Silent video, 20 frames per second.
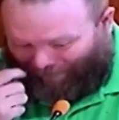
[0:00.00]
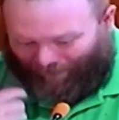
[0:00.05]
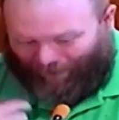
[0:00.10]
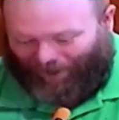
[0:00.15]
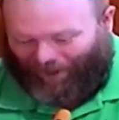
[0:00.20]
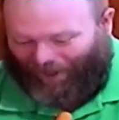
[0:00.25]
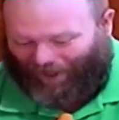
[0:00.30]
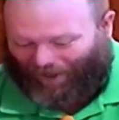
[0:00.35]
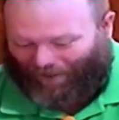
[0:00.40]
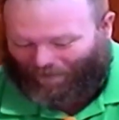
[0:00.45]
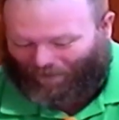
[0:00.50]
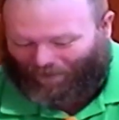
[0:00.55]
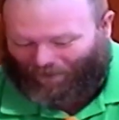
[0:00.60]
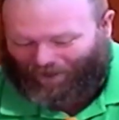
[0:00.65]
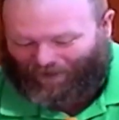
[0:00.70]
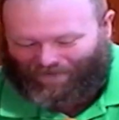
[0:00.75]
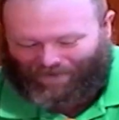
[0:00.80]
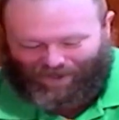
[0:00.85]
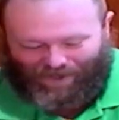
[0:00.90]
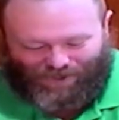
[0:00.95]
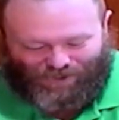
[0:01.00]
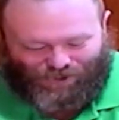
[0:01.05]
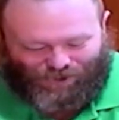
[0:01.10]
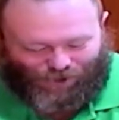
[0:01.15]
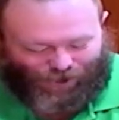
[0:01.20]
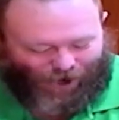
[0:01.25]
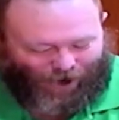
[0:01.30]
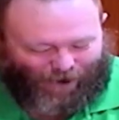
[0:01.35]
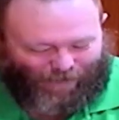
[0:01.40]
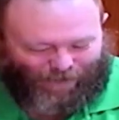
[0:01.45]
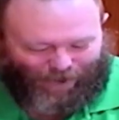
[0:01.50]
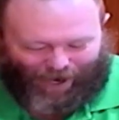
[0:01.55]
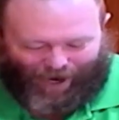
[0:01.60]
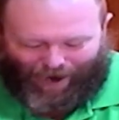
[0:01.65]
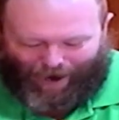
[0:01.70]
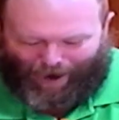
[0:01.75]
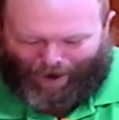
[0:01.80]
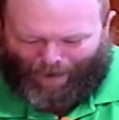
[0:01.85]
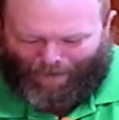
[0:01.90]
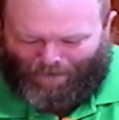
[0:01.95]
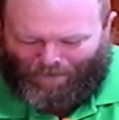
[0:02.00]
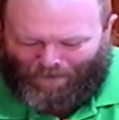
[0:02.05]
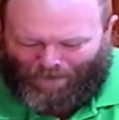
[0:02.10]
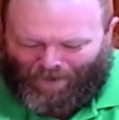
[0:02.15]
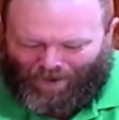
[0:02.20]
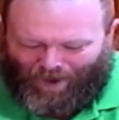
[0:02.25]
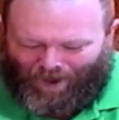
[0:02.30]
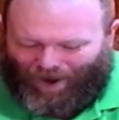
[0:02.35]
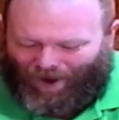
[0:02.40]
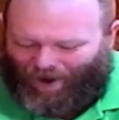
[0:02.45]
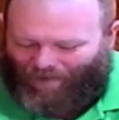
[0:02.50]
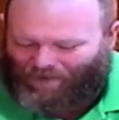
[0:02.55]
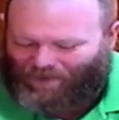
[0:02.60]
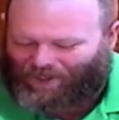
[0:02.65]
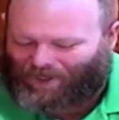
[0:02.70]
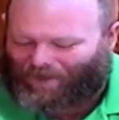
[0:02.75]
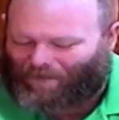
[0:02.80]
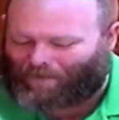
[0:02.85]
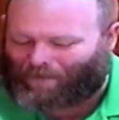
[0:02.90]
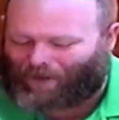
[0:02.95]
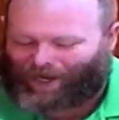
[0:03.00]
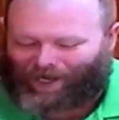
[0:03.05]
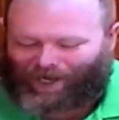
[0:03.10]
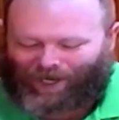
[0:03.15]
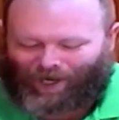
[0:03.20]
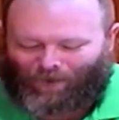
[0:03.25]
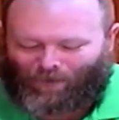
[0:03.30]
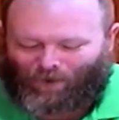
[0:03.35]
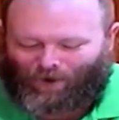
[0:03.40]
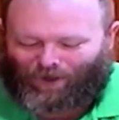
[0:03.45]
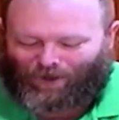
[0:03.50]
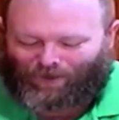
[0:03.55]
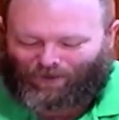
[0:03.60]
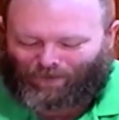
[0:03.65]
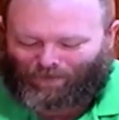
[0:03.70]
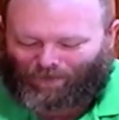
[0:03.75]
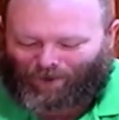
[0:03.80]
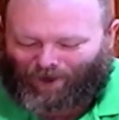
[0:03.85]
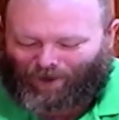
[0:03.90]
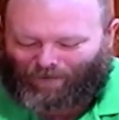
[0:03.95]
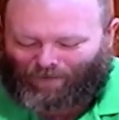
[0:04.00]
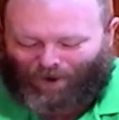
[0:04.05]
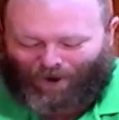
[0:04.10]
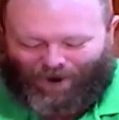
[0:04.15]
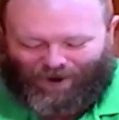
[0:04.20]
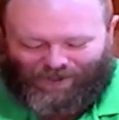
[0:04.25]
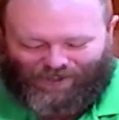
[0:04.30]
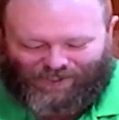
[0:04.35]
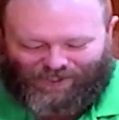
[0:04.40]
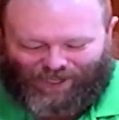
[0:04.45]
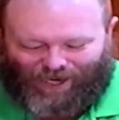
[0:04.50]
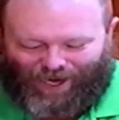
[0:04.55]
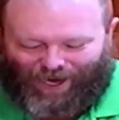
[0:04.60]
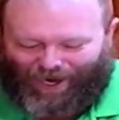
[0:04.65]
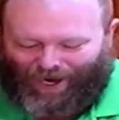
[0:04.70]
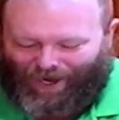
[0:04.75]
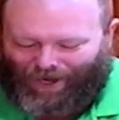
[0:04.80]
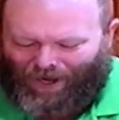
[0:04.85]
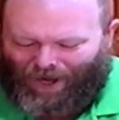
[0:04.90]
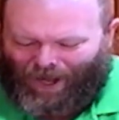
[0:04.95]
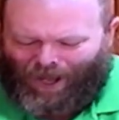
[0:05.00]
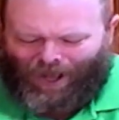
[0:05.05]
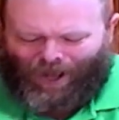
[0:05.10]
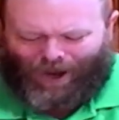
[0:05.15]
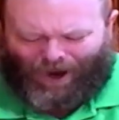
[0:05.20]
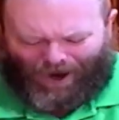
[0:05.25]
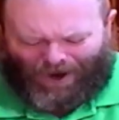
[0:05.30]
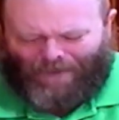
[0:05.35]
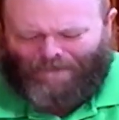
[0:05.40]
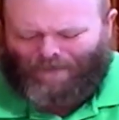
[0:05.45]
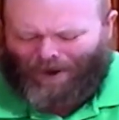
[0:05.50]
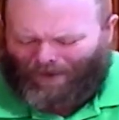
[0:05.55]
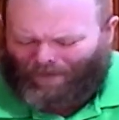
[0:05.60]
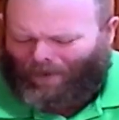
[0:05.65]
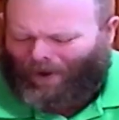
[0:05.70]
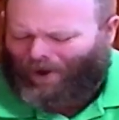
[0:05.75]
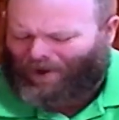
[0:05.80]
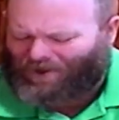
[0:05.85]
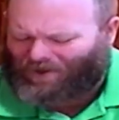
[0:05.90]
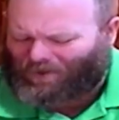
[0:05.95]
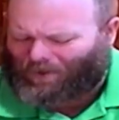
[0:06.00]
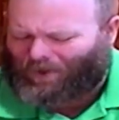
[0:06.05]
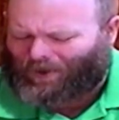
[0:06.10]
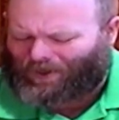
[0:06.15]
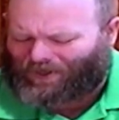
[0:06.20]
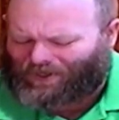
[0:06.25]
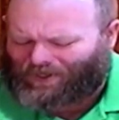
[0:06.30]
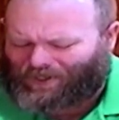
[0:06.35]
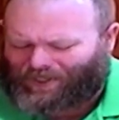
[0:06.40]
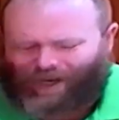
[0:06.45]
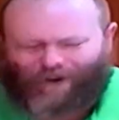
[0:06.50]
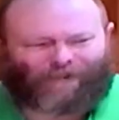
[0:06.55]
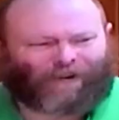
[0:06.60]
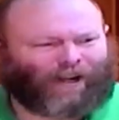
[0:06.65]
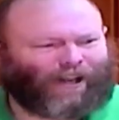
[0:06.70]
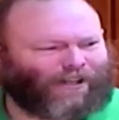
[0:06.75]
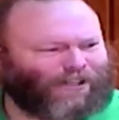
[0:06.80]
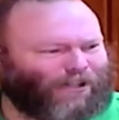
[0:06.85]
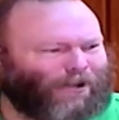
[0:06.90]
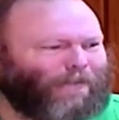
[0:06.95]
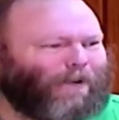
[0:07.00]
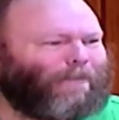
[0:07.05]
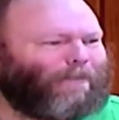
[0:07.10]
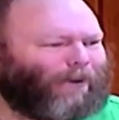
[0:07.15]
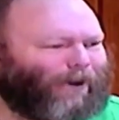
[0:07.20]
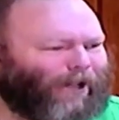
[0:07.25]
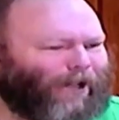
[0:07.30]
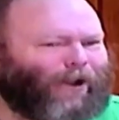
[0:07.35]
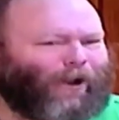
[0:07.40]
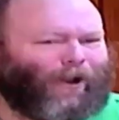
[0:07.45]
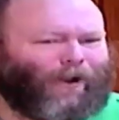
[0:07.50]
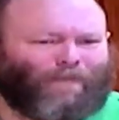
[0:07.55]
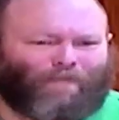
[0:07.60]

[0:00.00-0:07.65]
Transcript: In a previous job that I had, I was in a meeting with my boss, and my boss was giving it to me pretty good